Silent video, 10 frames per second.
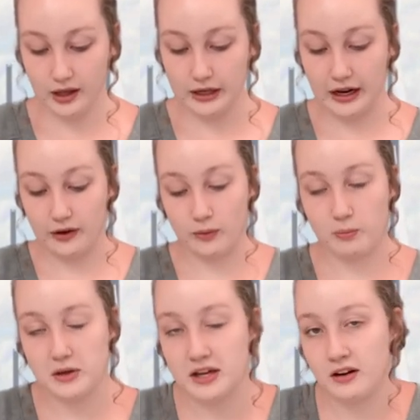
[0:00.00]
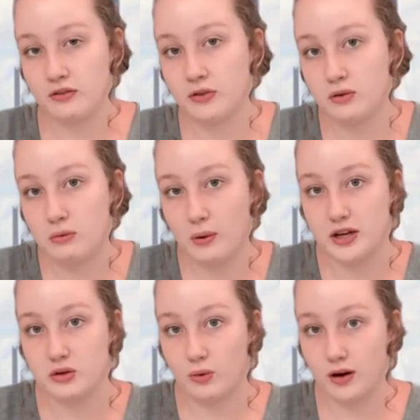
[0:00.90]
Now, be careful when
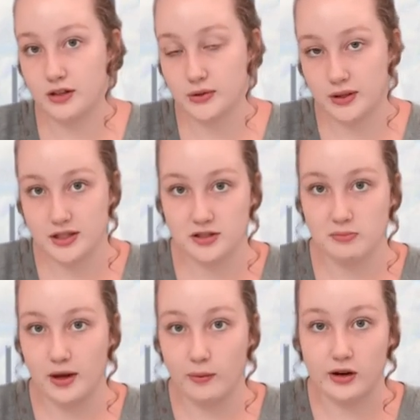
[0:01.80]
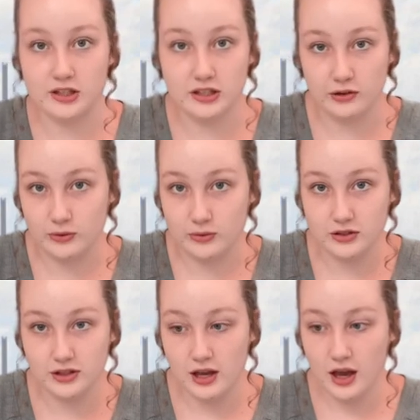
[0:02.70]
you are doing this. You may want to
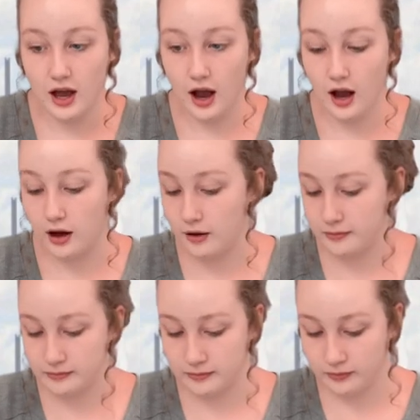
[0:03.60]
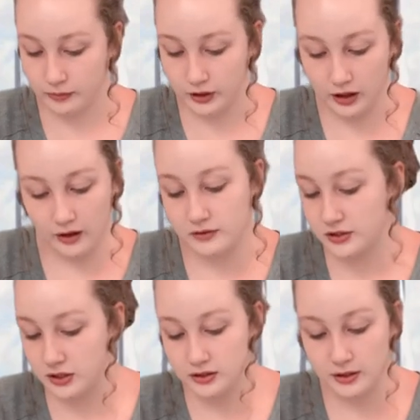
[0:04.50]
use gloves,
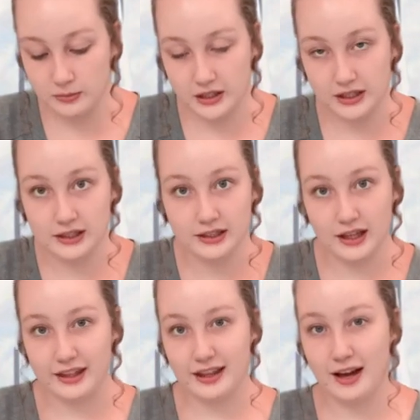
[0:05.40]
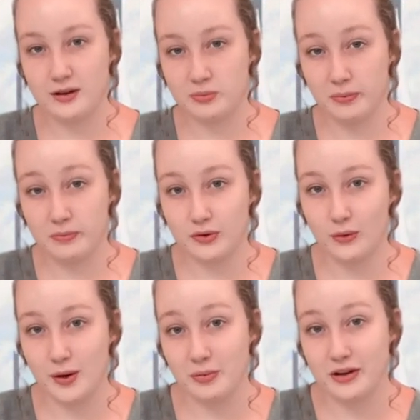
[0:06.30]
something like that,
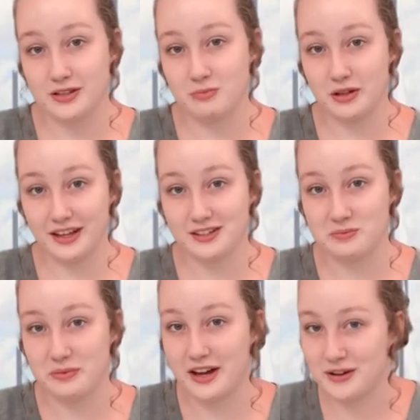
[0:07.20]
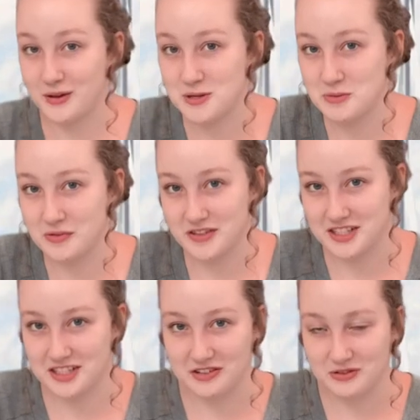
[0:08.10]
quite possibly some adult
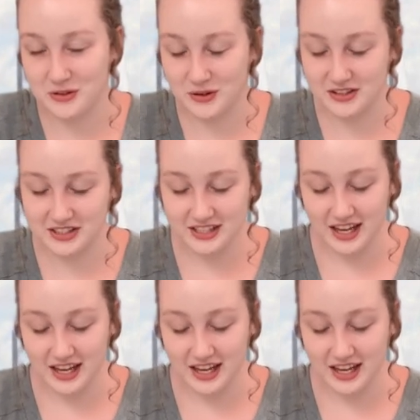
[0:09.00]
supervision, of course,